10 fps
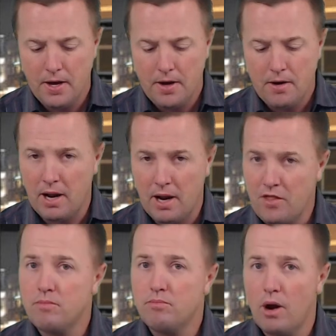But I
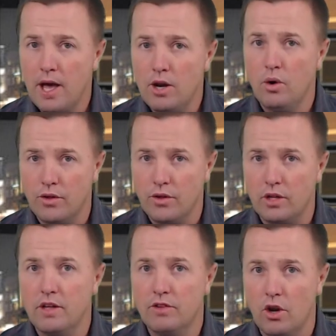think Brian Hoyer and the
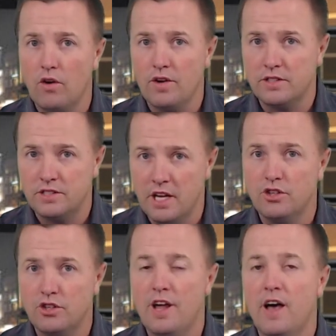Cleveland offense, they
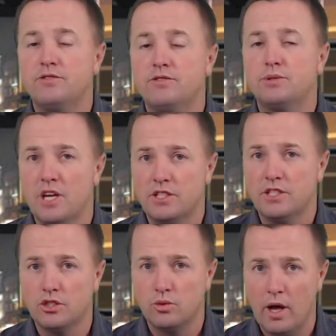should have some
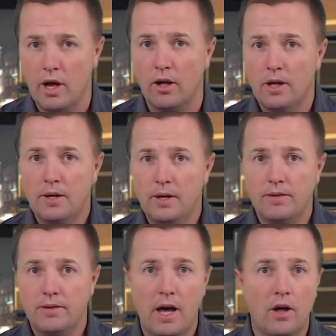success as well.
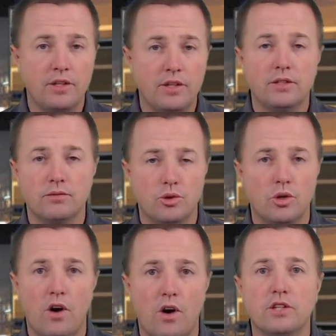Now, the sort
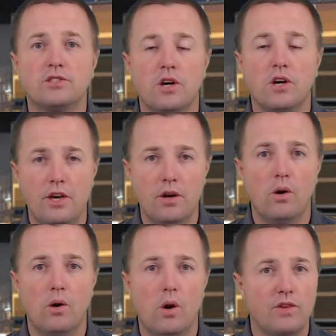of unsung
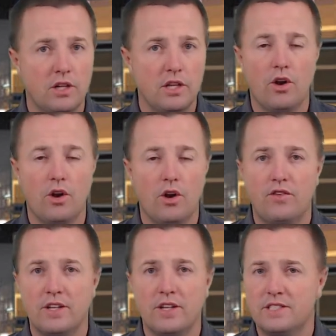hero of the Cleveland
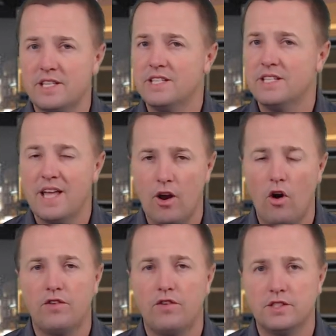offense is that
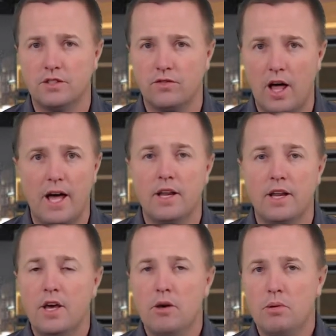offensive line.
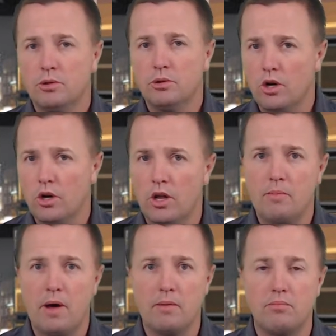People talk a lot
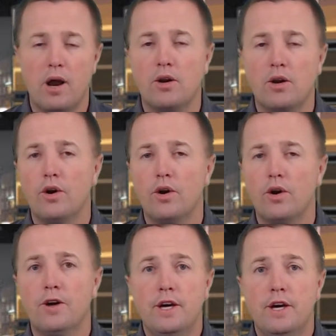about Brian
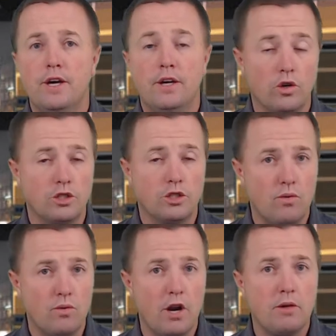Hoyer. Of course, he's
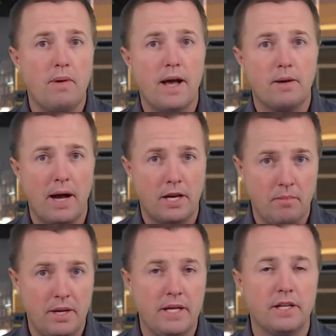been running back by
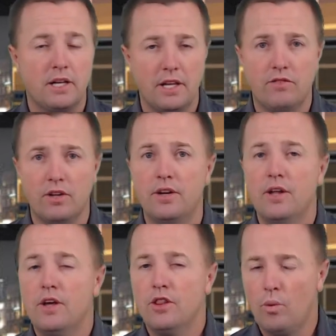committee in Cleveland.
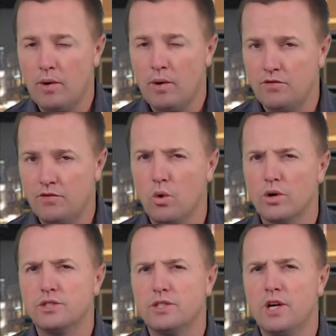The wide receiving
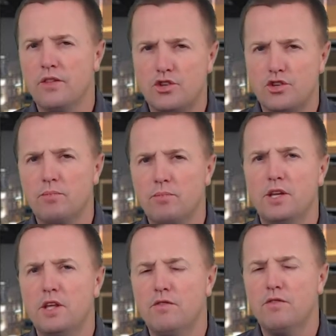corps has gotten the job
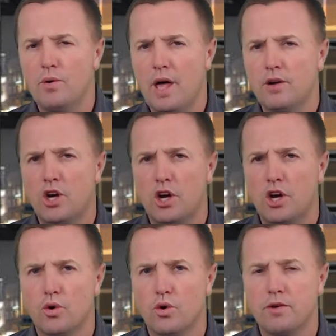done even without
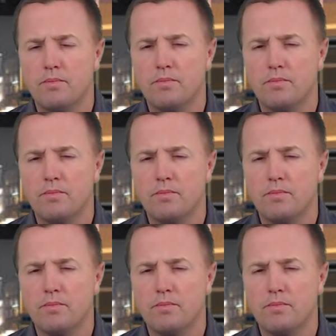Josh Gordon.